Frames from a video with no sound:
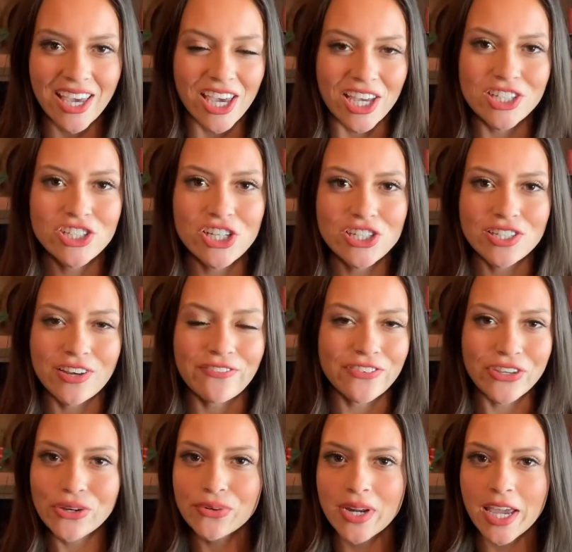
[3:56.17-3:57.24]
In just a
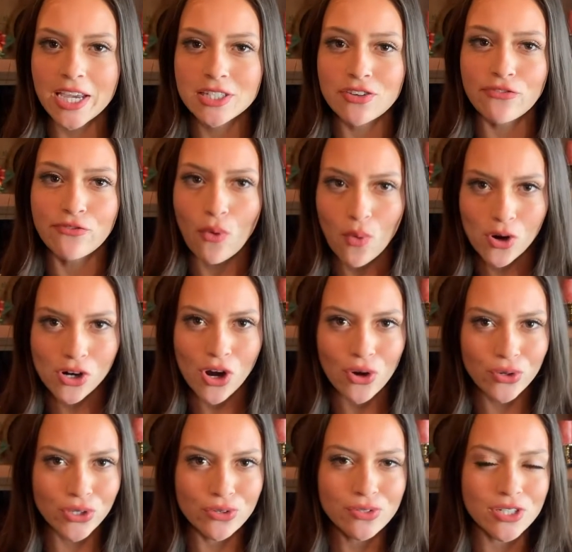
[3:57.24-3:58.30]
few days, 4
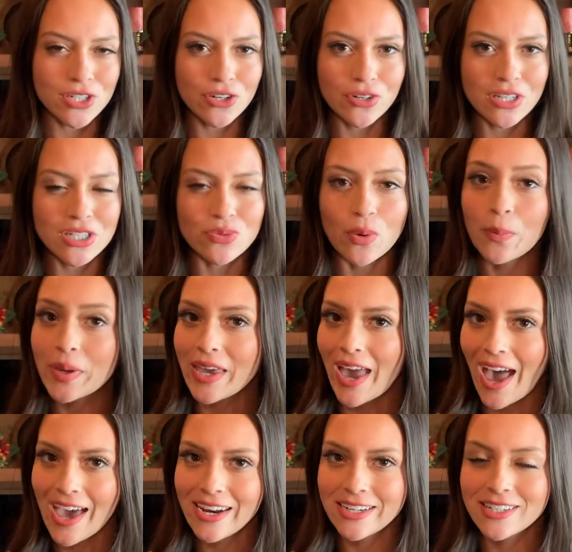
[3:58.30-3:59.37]
OU students will be
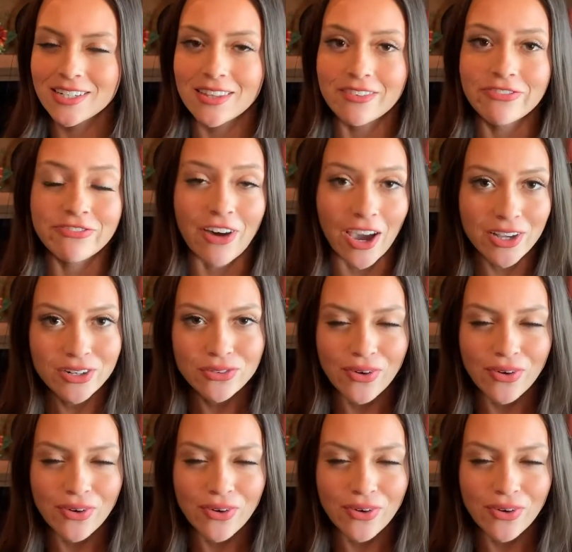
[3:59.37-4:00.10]
headed to the final